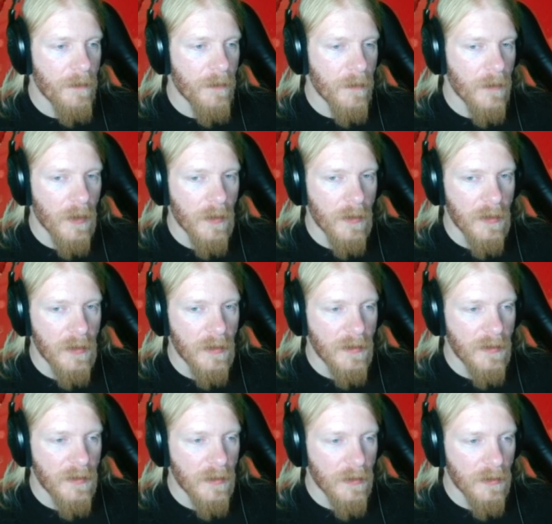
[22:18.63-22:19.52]
Are they
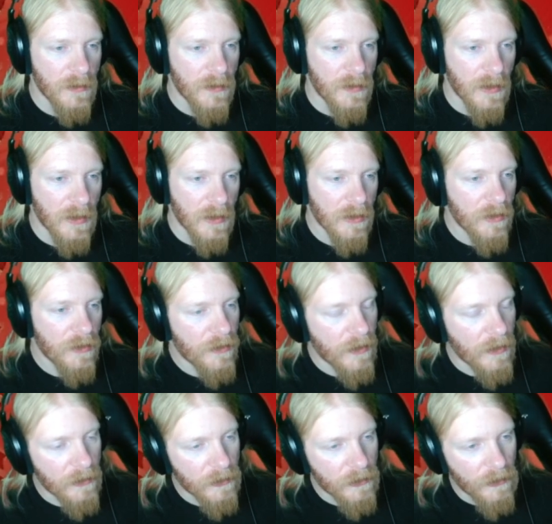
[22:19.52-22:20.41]
still taking
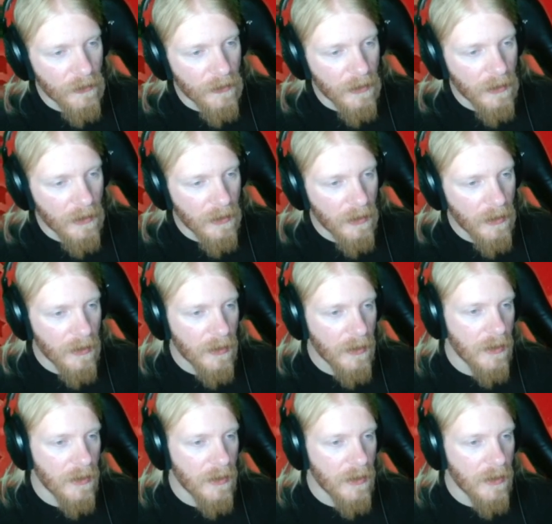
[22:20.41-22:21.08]
territory?